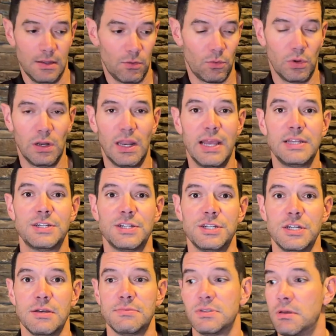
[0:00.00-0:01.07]

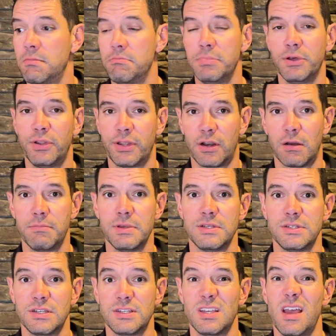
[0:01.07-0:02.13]
relationships, building our
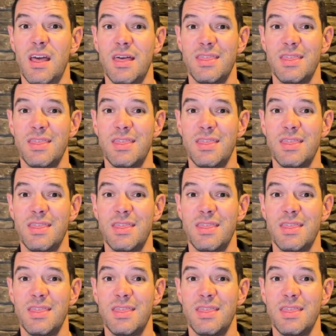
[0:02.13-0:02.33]
business,